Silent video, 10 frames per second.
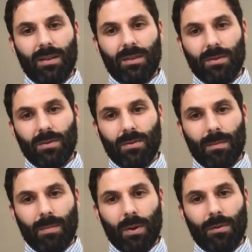to
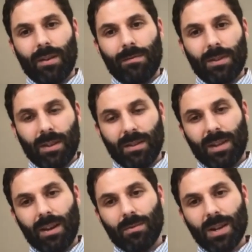both
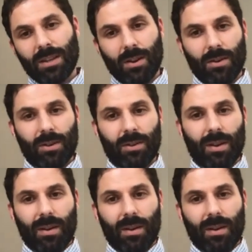facilitate research,